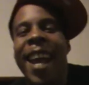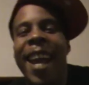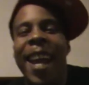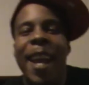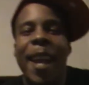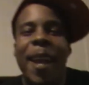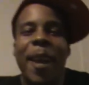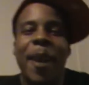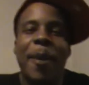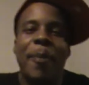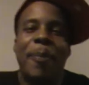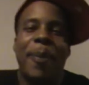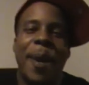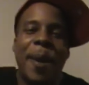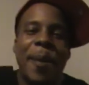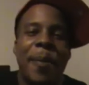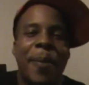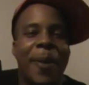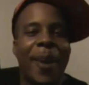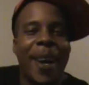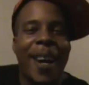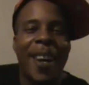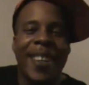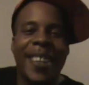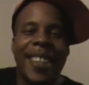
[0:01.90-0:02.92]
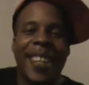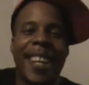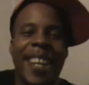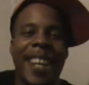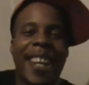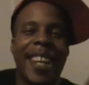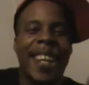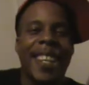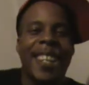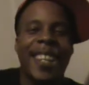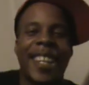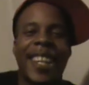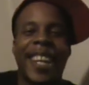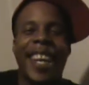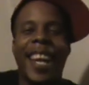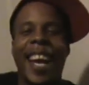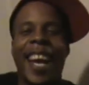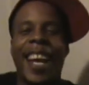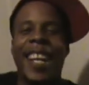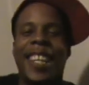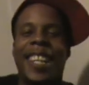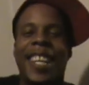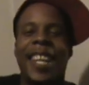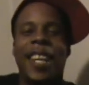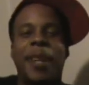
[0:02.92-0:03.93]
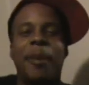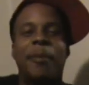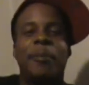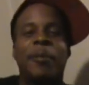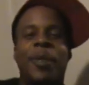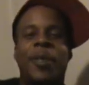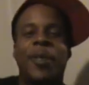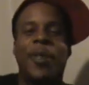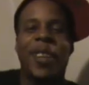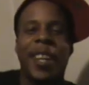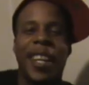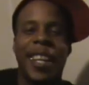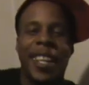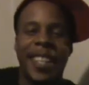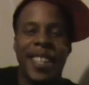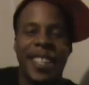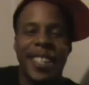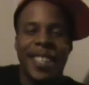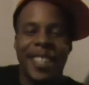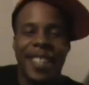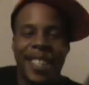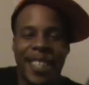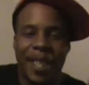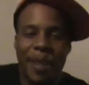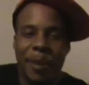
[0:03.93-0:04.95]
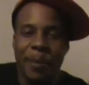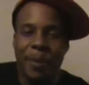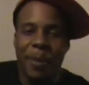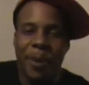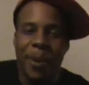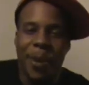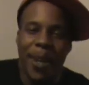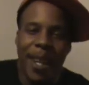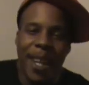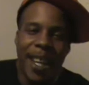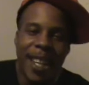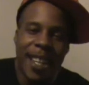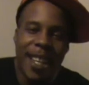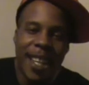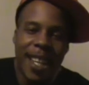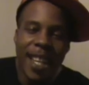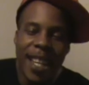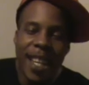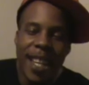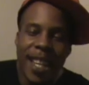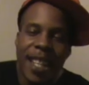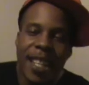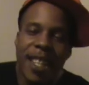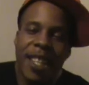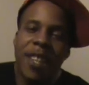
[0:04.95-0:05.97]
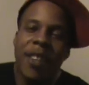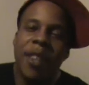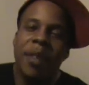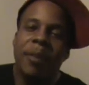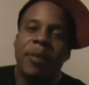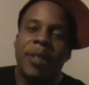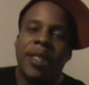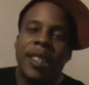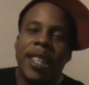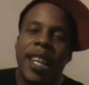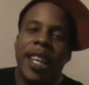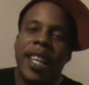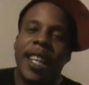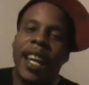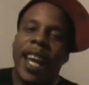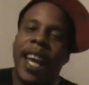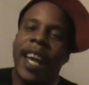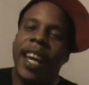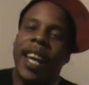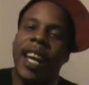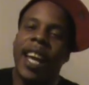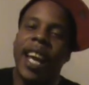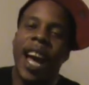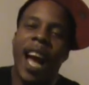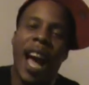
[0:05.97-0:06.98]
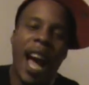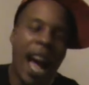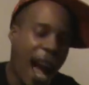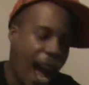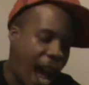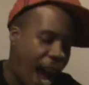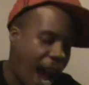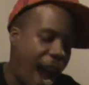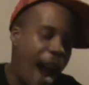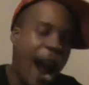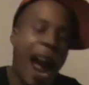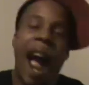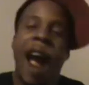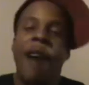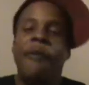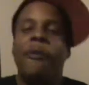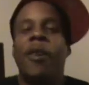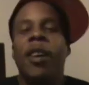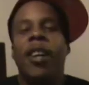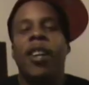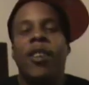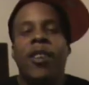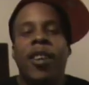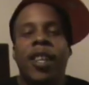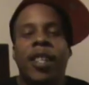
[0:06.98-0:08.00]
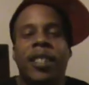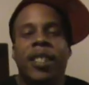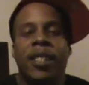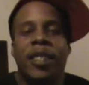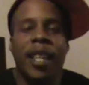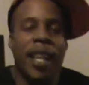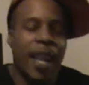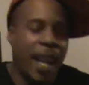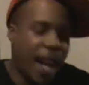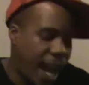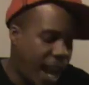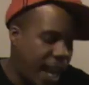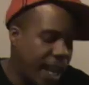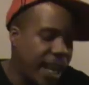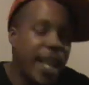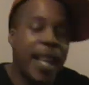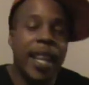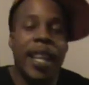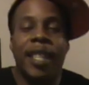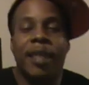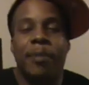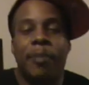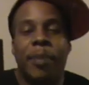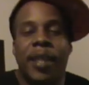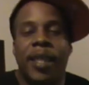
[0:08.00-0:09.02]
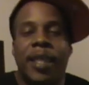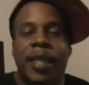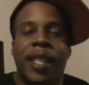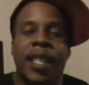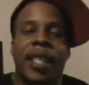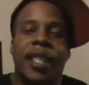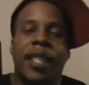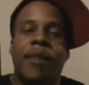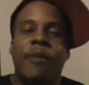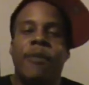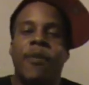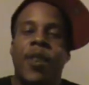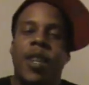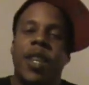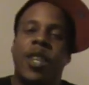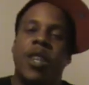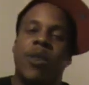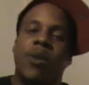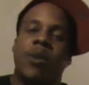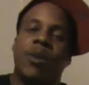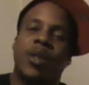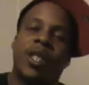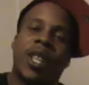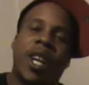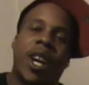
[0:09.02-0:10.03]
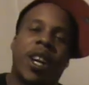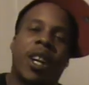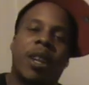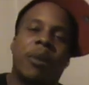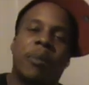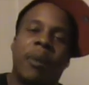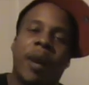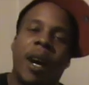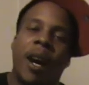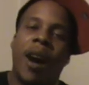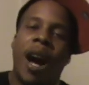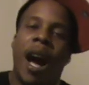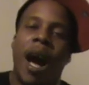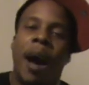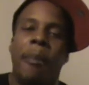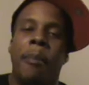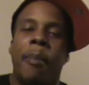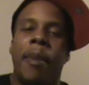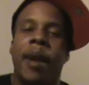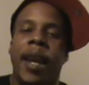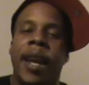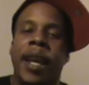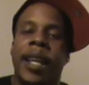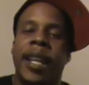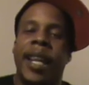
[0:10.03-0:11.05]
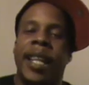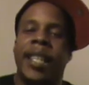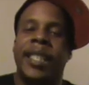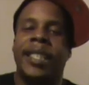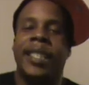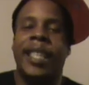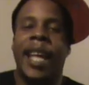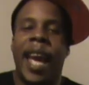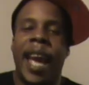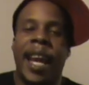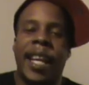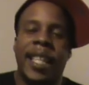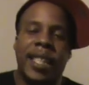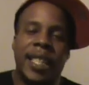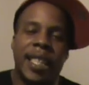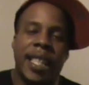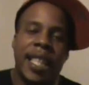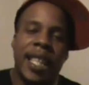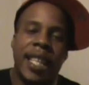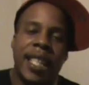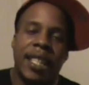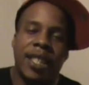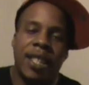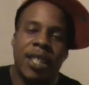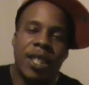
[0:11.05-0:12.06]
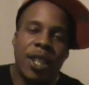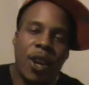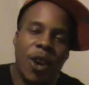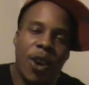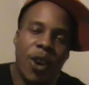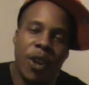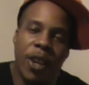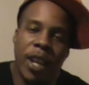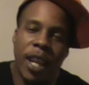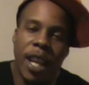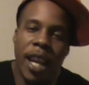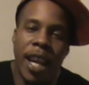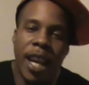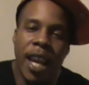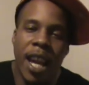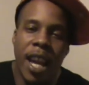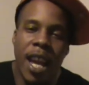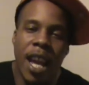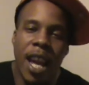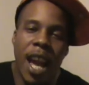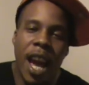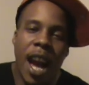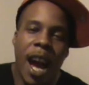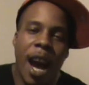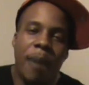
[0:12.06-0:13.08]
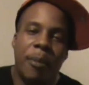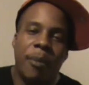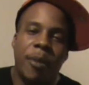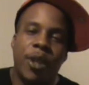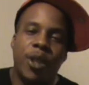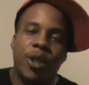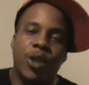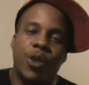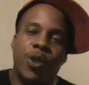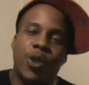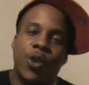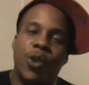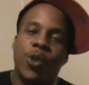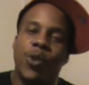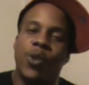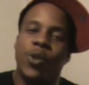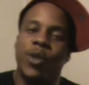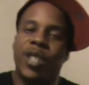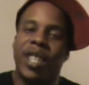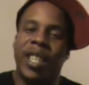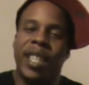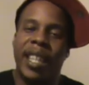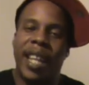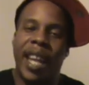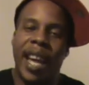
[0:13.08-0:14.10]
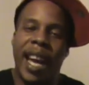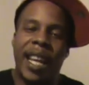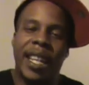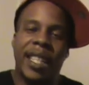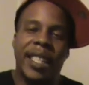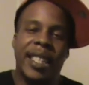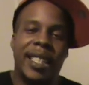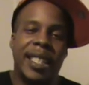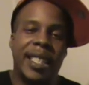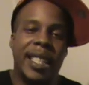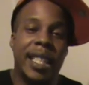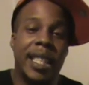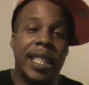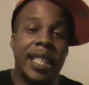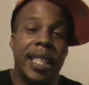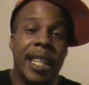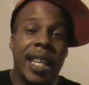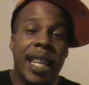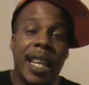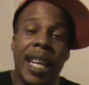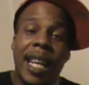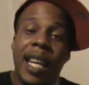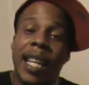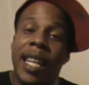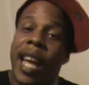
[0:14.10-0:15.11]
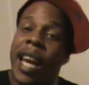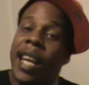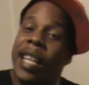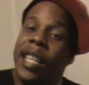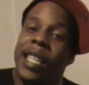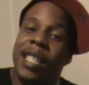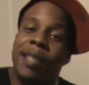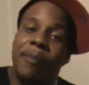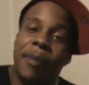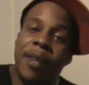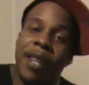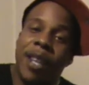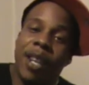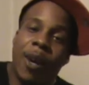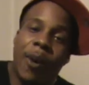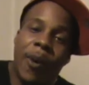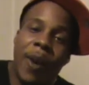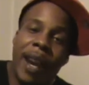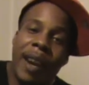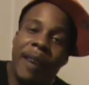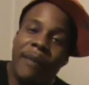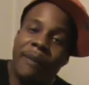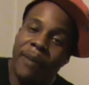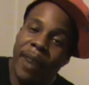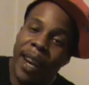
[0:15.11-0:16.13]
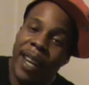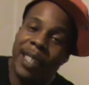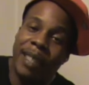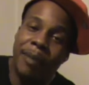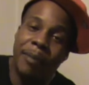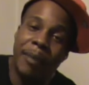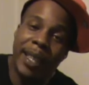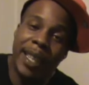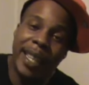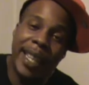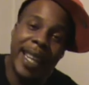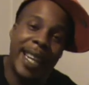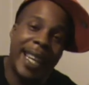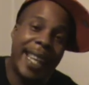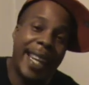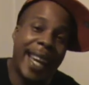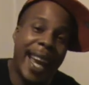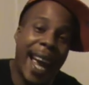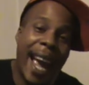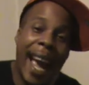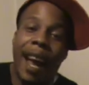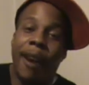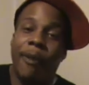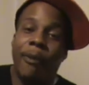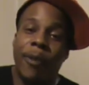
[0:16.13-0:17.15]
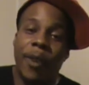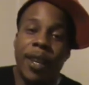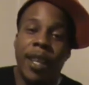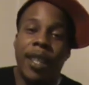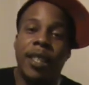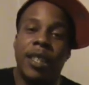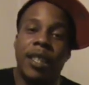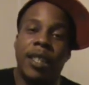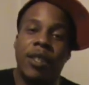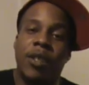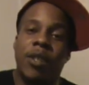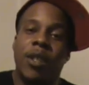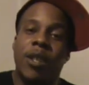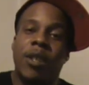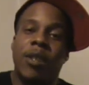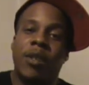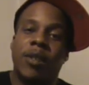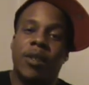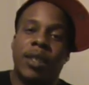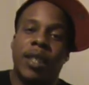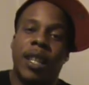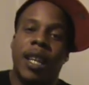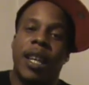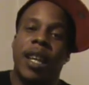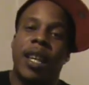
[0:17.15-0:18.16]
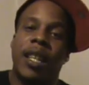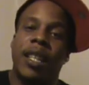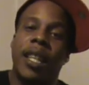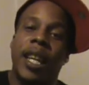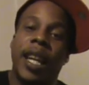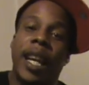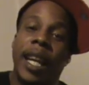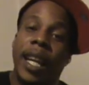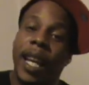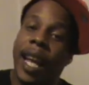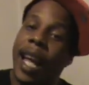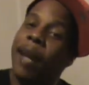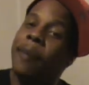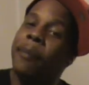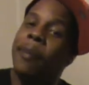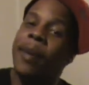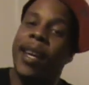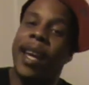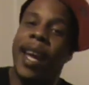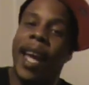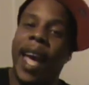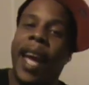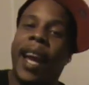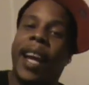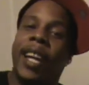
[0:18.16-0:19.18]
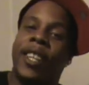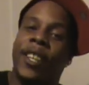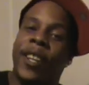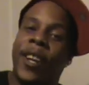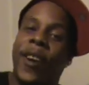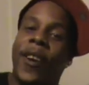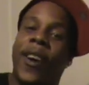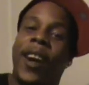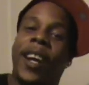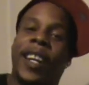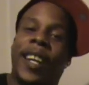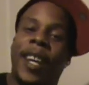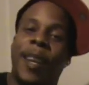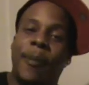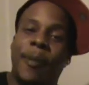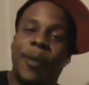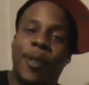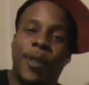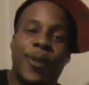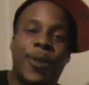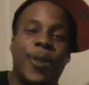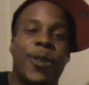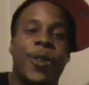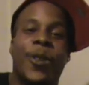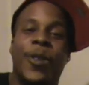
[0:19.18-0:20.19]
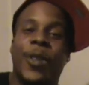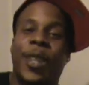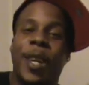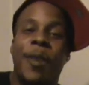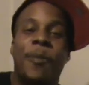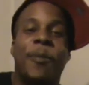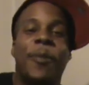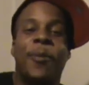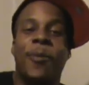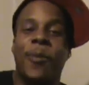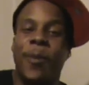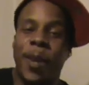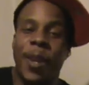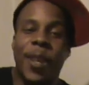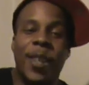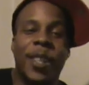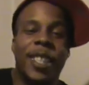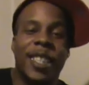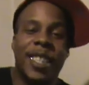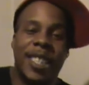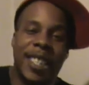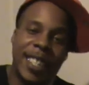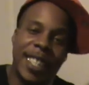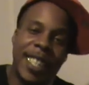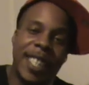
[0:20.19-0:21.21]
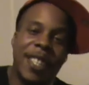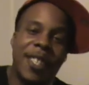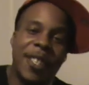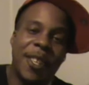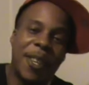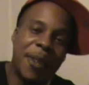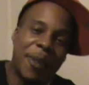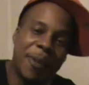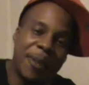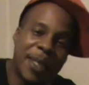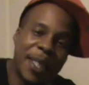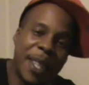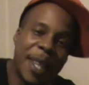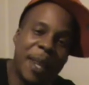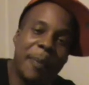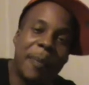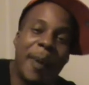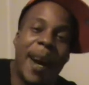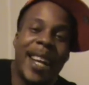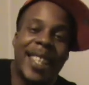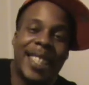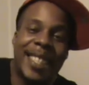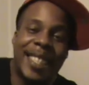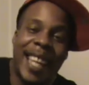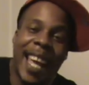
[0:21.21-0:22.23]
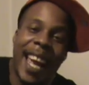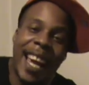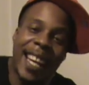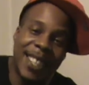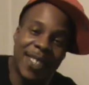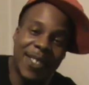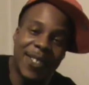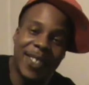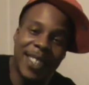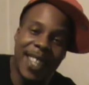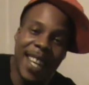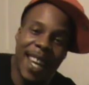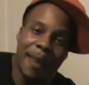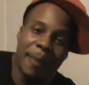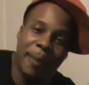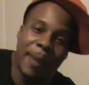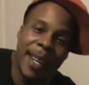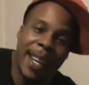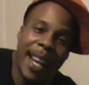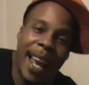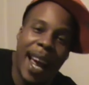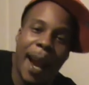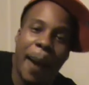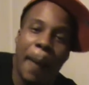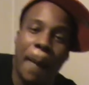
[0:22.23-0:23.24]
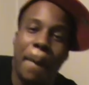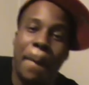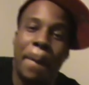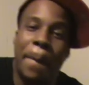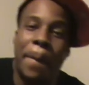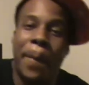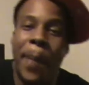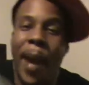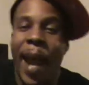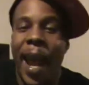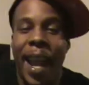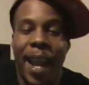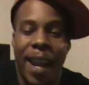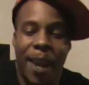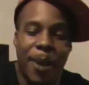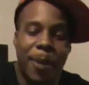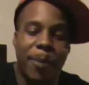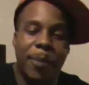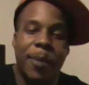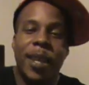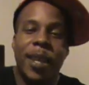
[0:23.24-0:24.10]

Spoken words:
Hey, people out there in the goddamn trade and shit, boy. You know what I'm saying? Like, I really don't understand how niggas be sitting in videos talking about how big they stacks is and all that, how much jewels they got and shit. They just be a quick victim to get got, really. You know what I'm saying? Nigga like me, an acting dog, I keep it trill, keep it real and shit. You know what I'm saying? My stacks on deck be like, bam!